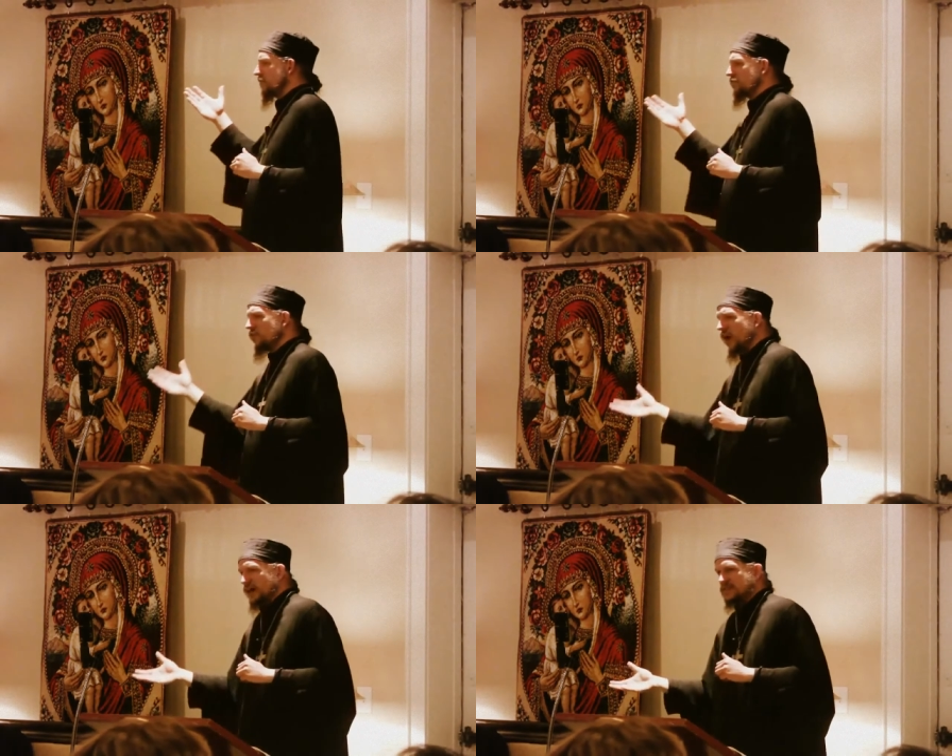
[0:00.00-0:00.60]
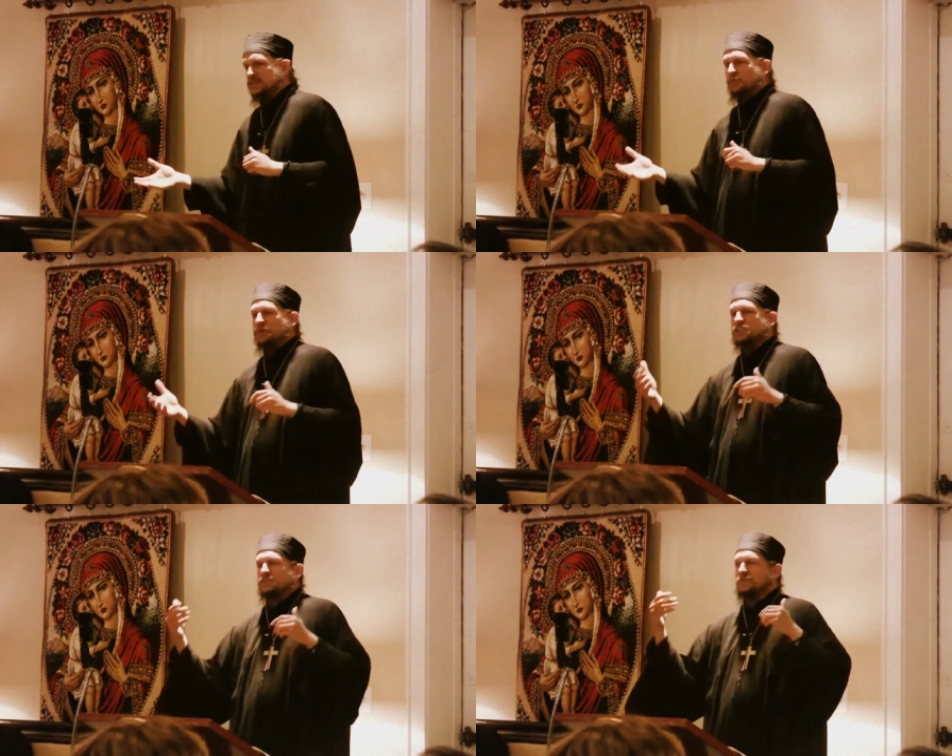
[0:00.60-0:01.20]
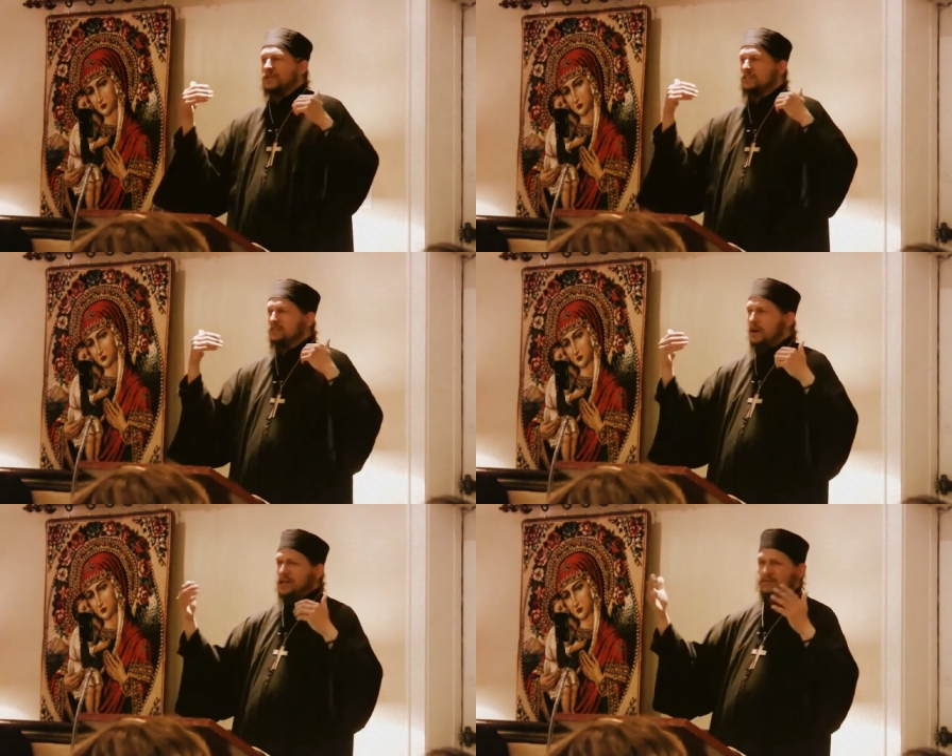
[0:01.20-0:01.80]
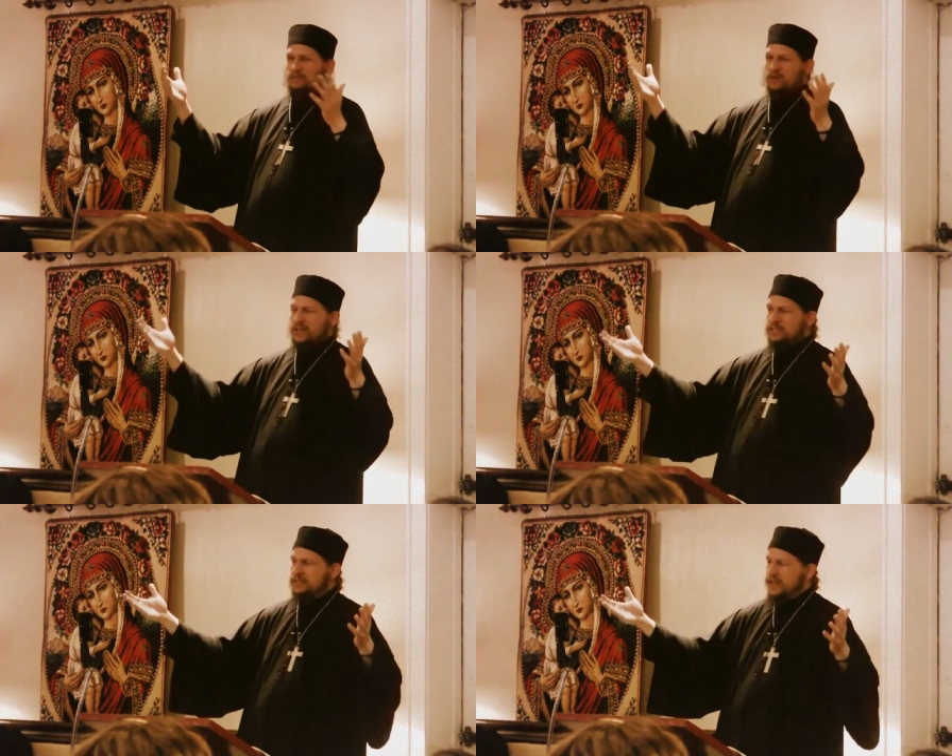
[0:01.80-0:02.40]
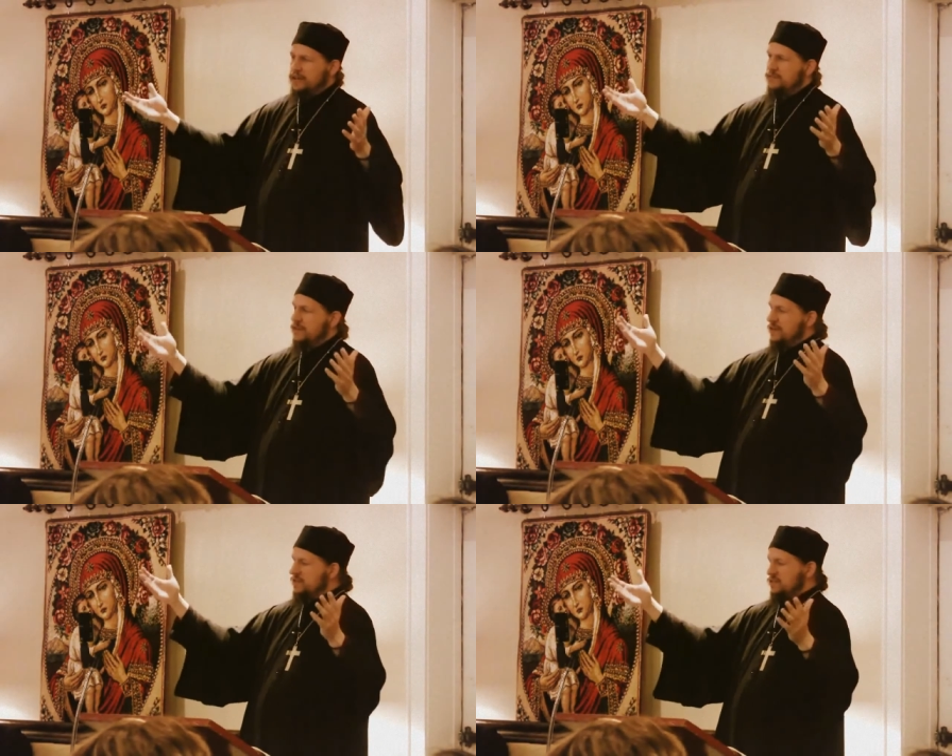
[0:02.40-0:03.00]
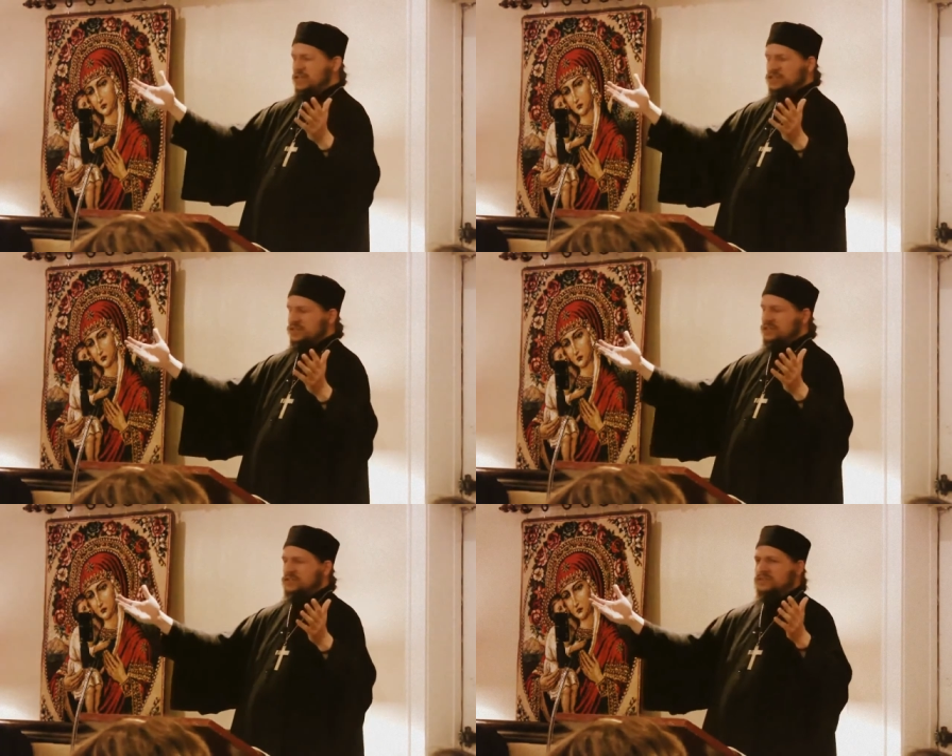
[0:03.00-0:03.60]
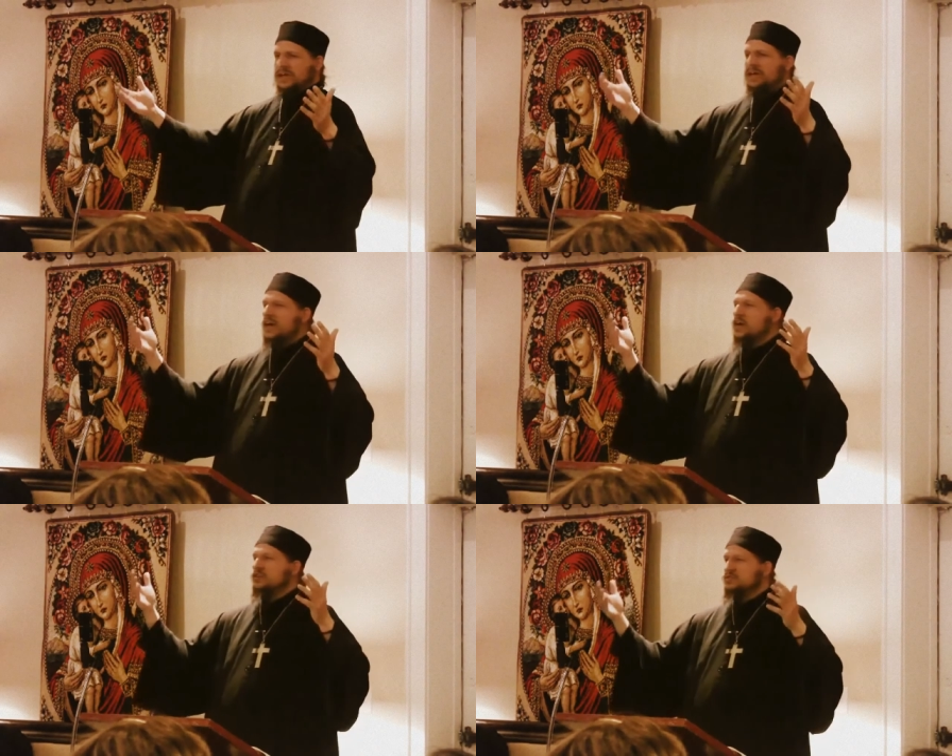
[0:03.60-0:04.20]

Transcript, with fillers: the thoughts, so much of what he taught, if you've read his life, his teachings, let's just say,